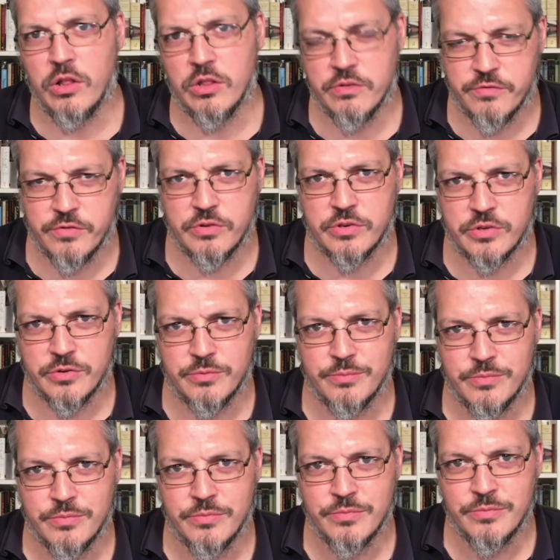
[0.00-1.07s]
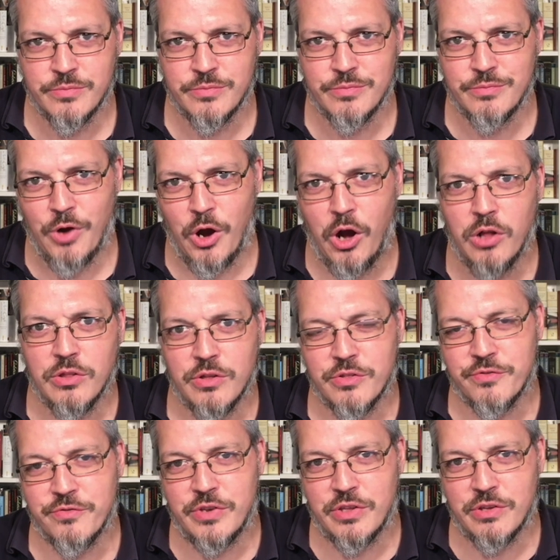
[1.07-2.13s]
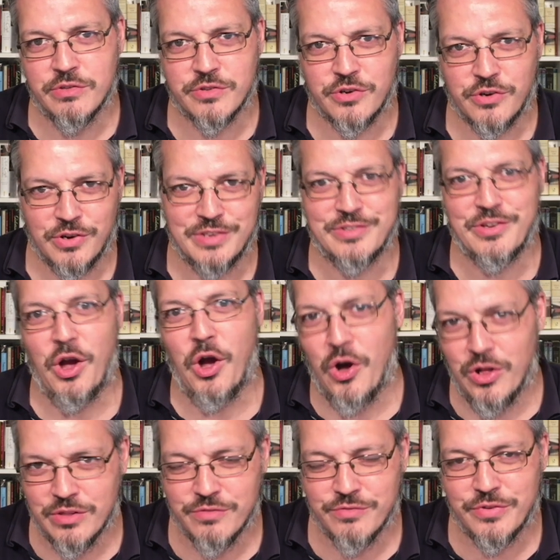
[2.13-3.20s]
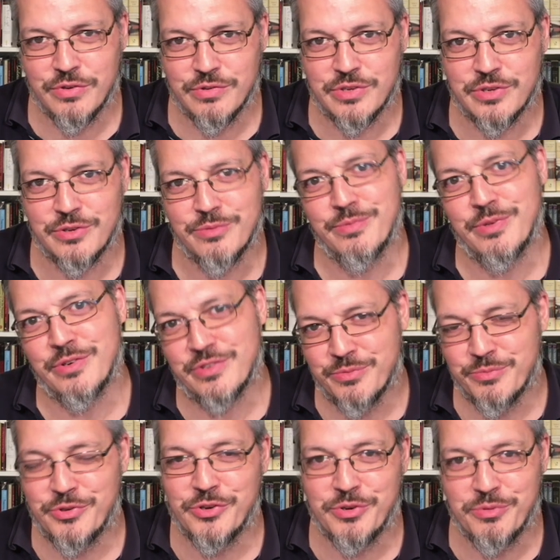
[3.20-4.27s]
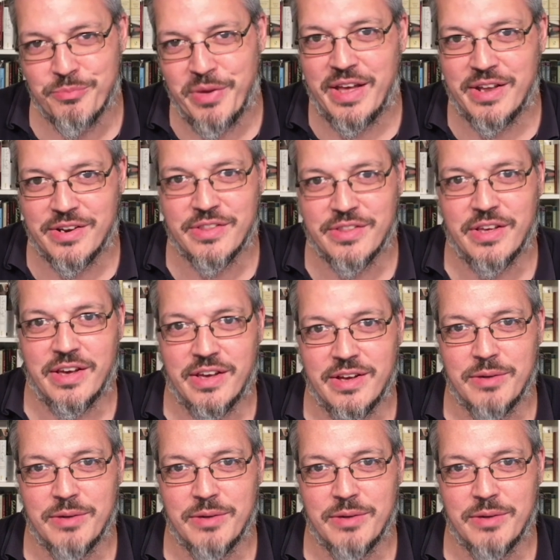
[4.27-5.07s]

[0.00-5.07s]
of YouTube. All other videos across all of YouTube. There's some good and bad to that.